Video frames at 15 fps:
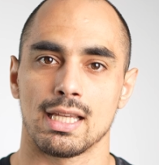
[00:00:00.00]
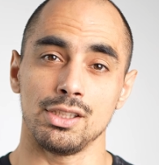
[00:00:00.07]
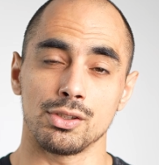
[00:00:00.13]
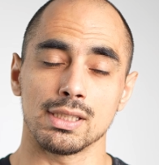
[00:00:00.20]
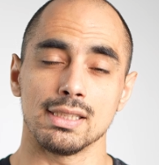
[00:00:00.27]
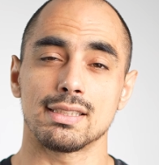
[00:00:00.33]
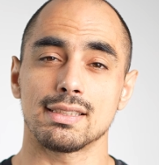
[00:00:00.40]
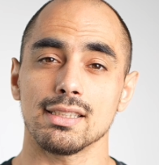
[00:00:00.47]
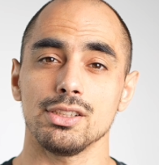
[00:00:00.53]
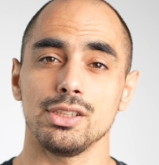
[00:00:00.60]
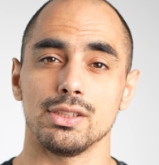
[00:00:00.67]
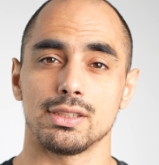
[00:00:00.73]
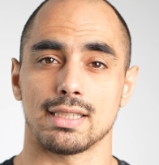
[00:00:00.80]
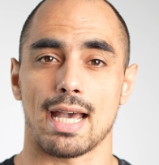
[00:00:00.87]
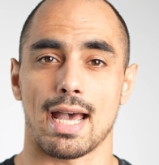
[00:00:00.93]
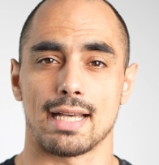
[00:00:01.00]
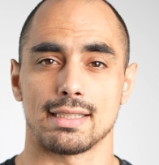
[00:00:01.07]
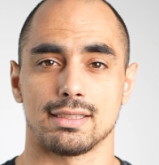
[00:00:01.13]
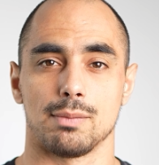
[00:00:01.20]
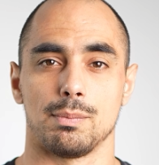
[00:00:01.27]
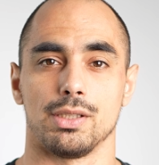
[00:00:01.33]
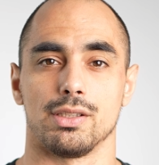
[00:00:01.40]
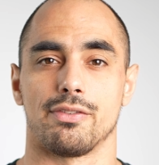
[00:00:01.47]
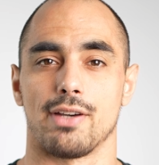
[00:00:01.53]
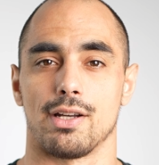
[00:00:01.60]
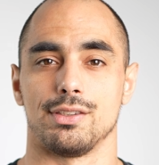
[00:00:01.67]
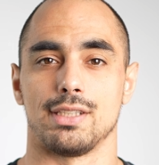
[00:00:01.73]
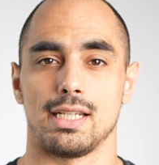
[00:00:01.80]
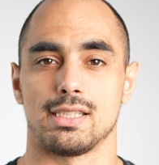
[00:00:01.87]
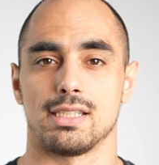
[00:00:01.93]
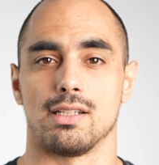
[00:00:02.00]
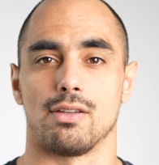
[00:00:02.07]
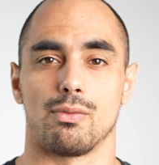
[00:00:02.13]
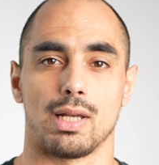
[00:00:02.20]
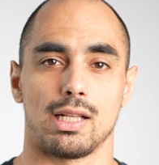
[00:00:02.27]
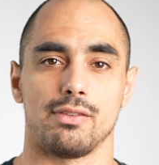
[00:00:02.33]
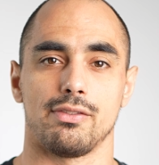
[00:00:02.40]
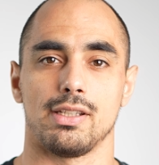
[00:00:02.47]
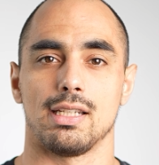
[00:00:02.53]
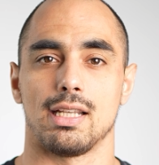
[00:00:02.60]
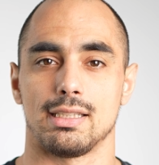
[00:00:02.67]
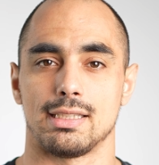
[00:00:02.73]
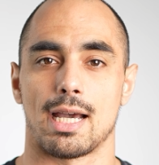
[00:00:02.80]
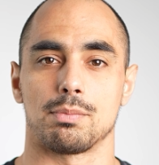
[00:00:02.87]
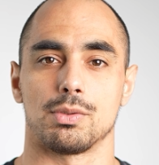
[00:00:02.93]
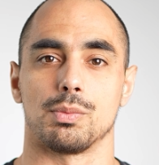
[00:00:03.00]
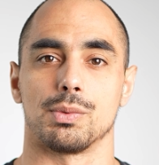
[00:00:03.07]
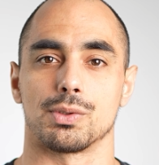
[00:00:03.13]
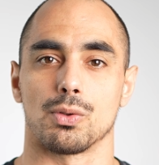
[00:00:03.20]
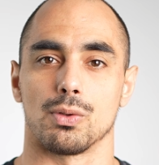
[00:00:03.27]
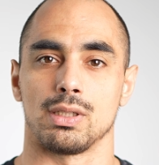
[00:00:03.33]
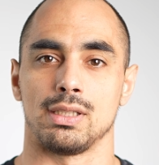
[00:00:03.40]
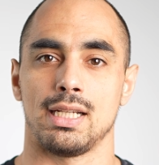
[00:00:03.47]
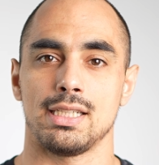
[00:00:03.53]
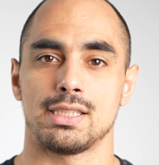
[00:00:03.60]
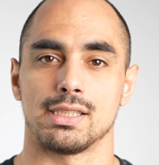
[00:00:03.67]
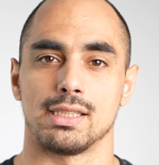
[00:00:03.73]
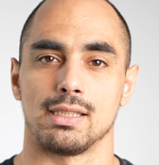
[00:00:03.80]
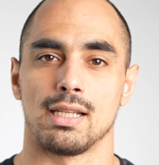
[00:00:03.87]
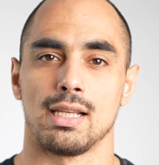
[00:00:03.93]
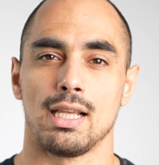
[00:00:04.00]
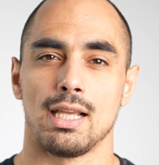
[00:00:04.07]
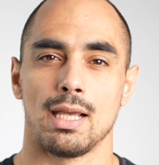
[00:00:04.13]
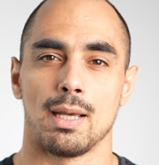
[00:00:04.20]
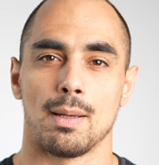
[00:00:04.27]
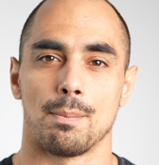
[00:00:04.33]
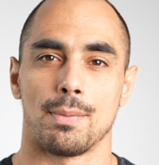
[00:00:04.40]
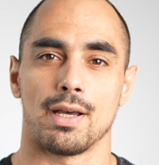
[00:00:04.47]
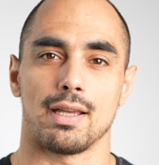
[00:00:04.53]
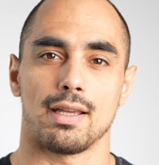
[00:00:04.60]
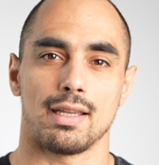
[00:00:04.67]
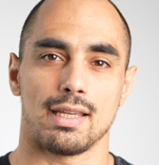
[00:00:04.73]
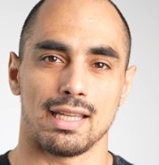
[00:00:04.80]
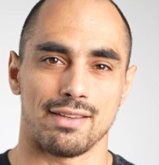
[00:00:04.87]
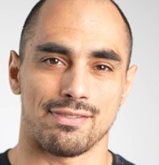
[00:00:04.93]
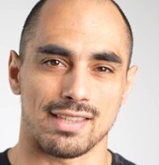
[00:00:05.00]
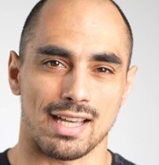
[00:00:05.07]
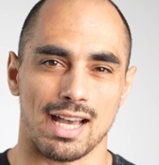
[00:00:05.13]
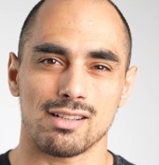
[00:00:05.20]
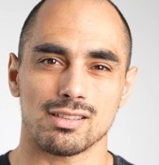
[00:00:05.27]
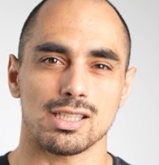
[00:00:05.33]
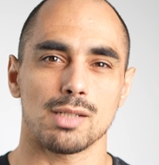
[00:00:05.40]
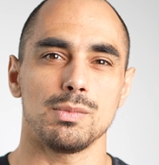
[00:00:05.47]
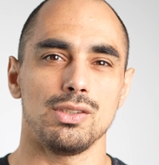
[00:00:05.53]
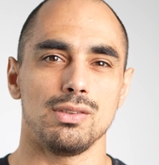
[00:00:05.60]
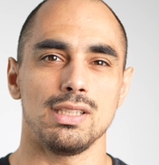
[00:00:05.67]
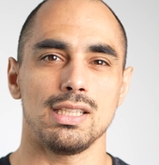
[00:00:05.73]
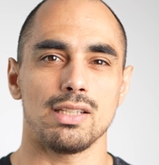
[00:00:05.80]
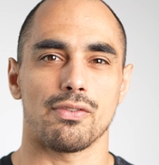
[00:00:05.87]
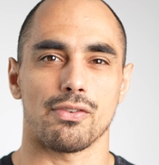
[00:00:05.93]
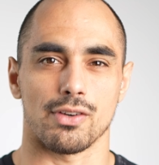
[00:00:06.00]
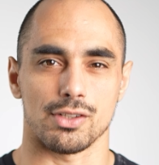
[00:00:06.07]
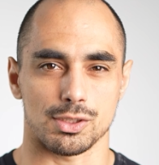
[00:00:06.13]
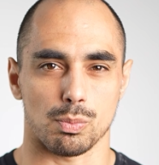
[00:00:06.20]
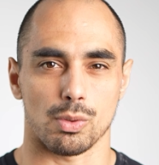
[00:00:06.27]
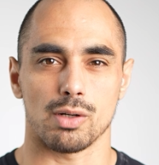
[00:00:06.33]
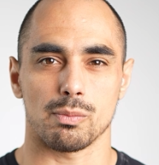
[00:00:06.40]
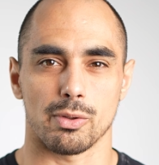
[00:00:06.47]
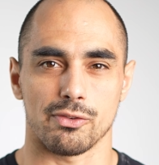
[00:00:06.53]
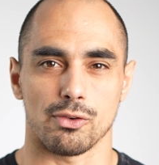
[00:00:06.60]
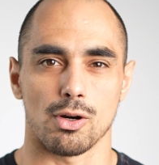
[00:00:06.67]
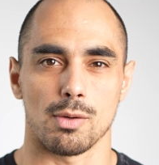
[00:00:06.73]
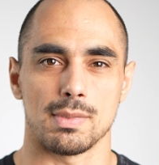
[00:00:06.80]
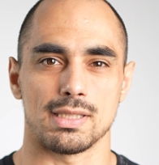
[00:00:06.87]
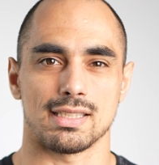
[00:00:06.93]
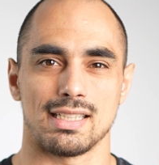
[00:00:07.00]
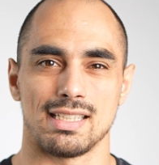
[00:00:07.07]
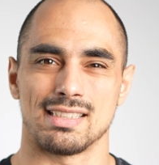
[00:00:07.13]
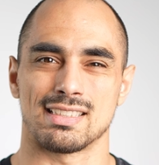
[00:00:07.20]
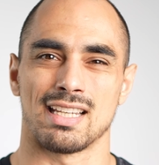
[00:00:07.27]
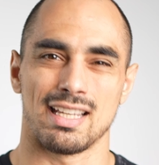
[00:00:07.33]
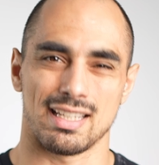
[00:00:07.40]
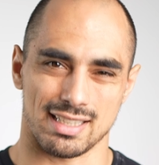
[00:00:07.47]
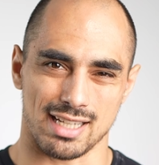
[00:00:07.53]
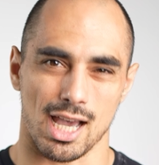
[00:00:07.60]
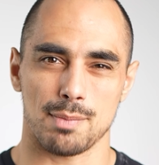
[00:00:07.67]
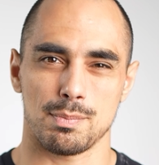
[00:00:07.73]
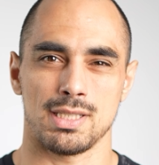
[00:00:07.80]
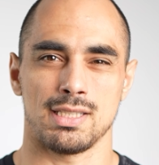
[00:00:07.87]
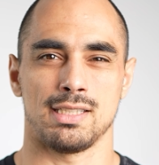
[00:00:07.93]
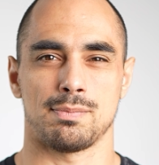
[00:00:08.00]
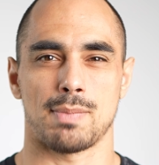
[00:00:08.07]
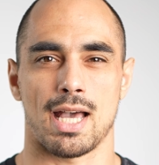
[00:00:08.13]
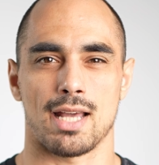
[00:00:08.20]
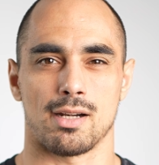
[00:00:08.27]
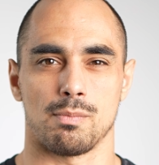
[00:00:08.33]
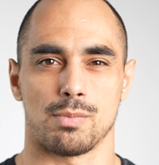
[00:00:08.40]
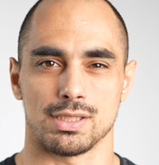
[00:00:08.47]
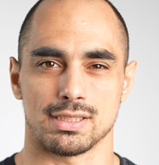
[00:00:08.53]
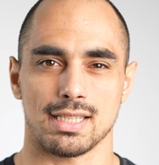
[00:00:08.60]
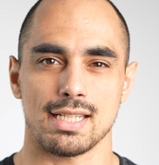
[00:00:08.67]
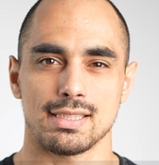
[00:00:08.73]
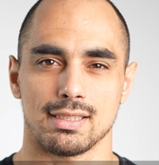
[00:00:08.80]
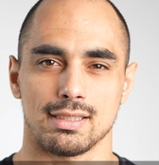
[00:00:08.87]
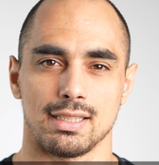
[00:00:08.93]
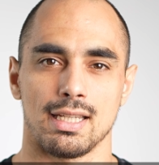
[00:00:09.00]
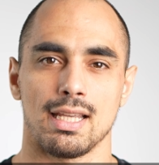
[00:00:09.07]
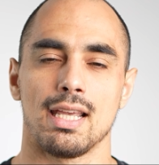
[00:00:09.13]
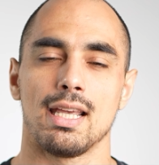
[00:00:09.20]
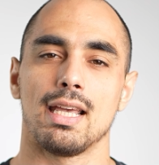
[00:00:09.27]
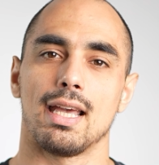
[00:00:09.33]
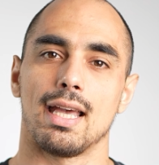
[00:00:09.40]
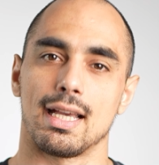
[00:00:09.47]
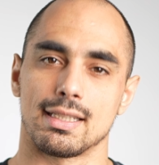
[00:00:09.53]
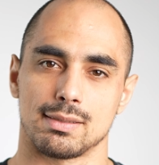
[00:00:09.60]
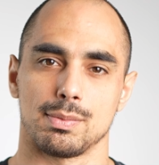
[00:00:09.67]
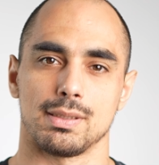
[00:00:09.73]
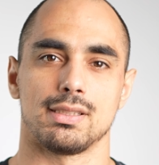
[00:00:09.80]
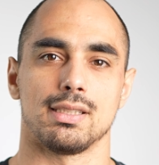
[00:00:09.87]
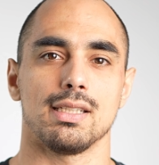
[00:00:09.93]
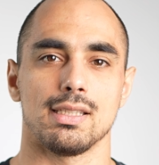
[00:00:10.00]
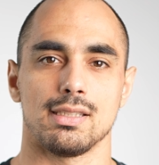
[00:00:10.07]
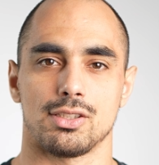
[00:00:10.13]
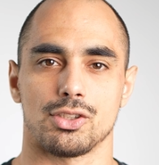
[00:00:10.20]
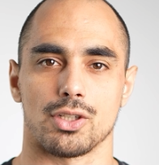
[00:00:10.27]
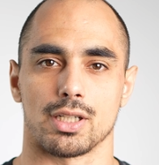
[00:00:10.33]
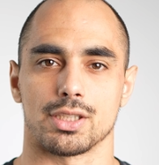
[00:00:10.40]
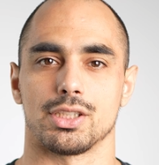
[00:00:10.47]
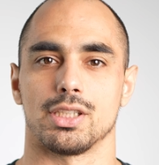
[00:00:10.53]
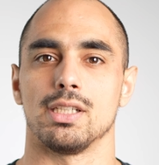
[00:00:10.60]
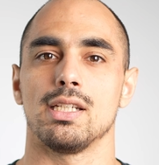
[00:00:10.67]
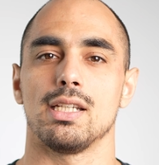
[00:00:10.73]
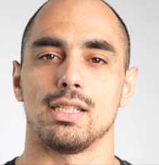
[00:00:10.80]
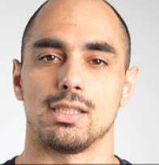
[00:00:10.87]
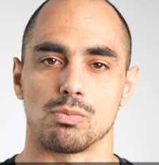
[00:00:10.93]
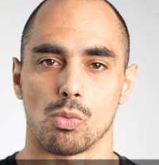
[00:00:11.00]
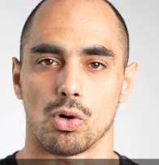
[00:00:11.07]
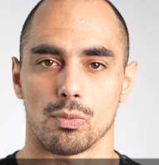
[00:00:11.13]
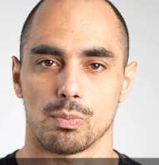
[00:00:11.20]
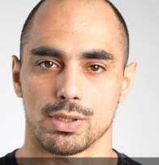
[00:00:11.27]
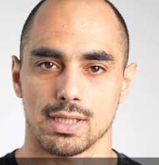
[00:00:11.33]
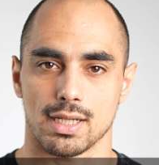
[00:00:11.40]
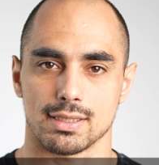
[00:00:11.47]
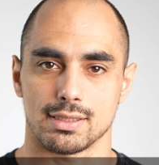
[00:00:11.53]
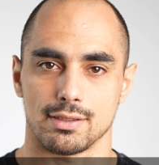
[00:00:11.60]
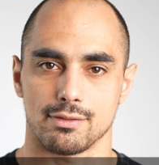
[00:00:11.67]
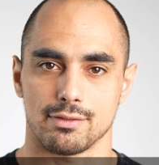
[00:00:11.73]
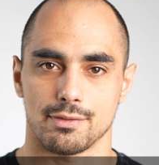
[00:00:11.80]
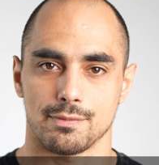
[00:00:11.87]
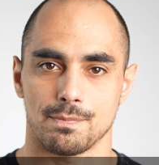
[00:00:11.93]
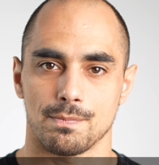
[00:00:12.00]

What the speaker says: You can still use tasks to build a foundation of relevant, adaptable coordination, but if the outcome you need for sport performance is copy this pattern precisely, explicit instruction is more productive.